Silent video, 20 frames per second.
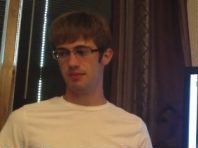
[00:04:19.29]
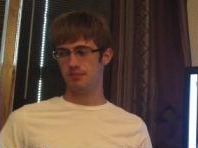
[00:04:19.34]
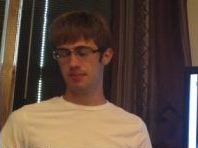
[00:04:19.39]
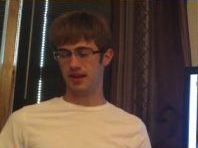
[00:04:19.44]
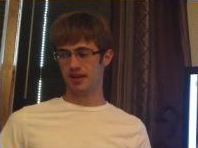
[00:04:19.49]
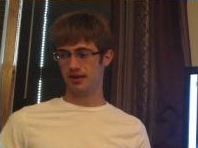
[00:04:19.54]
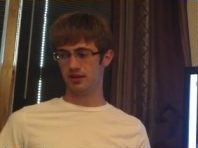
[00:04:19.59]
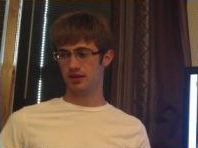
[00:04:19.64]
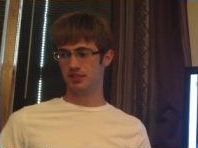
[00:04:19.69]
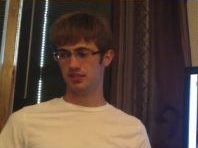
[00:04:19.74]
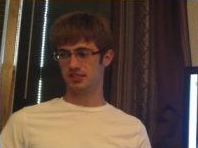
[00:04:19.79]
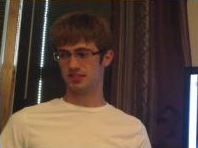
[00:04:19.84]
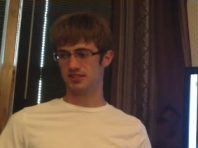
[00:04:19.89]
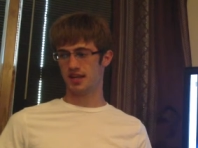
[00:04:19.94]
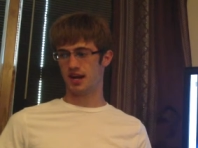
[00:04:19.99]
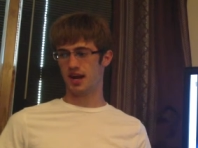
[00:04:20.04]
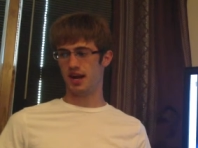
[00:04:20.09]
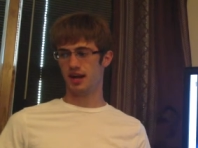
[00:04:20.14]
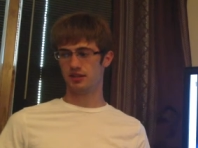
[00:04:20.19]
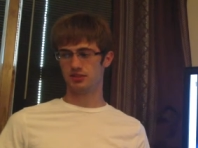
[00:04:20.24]
mannerist
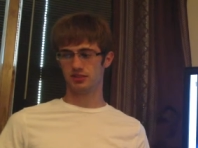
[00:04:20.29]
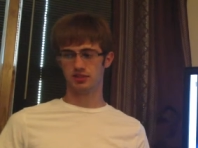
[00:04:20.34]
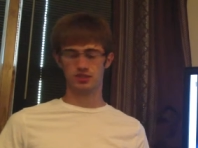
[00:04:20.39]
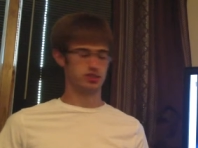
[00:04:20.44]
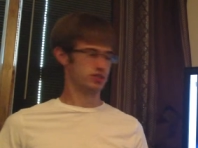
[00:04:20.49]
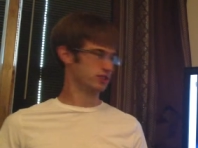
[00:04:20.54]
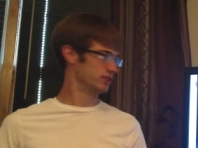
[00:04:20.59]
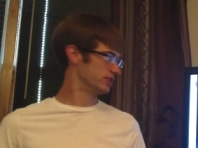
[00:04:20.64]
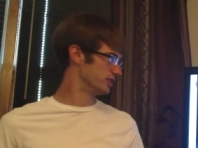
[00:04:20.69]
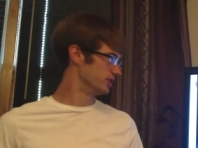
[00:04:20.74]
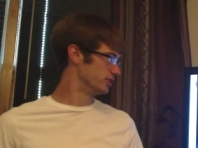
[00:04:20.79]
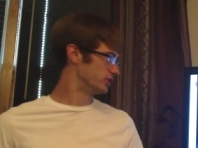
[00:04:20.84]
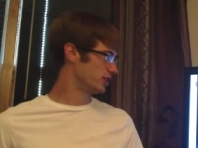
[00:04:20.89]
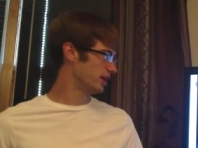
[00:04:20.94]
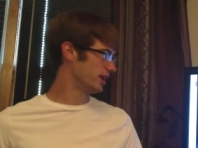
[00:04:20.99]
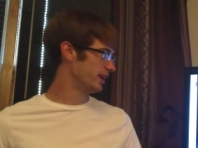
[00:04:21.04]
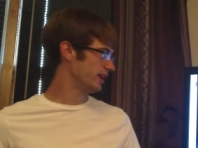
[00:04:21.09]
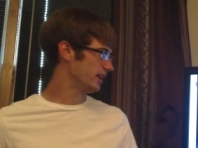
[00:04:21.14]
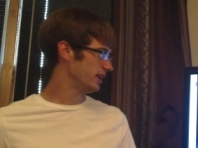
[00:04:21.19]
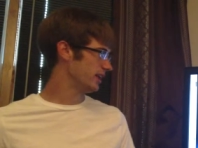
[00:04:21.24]
style, such as the
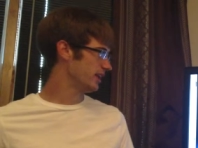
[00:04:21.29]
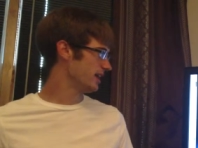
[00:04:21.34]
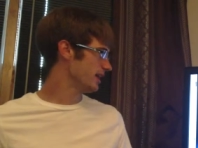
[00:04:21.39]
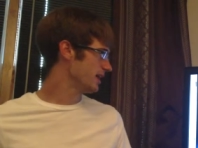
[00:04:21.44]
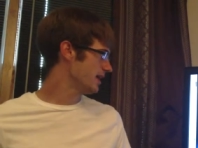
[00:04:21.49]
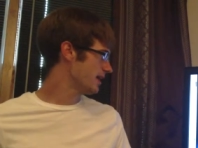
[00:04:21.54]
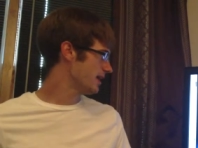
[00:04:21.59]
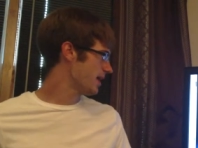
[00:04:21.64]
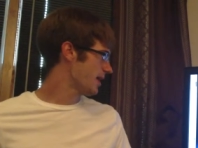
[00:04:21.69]
Trinity